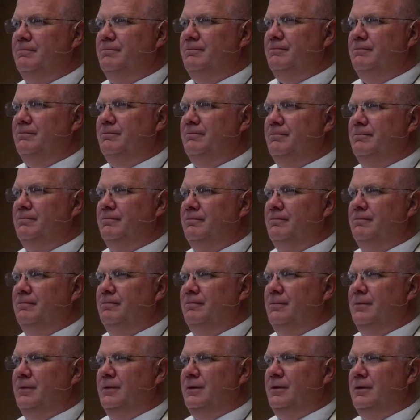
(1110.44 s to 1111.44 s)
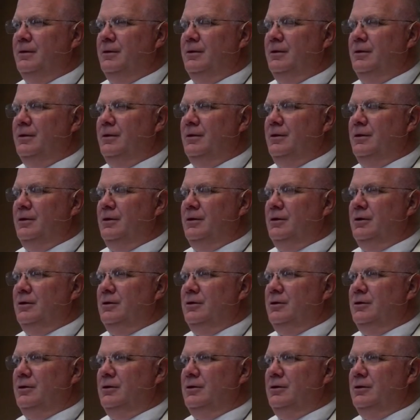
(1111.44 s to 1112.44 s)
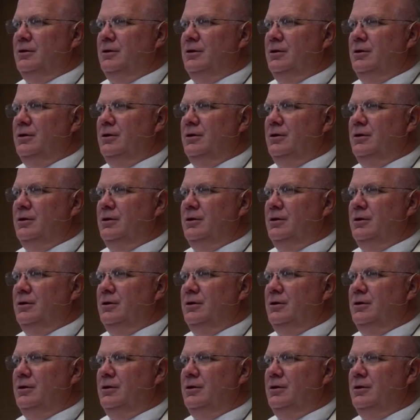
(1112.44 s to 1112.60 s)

Nothing is said.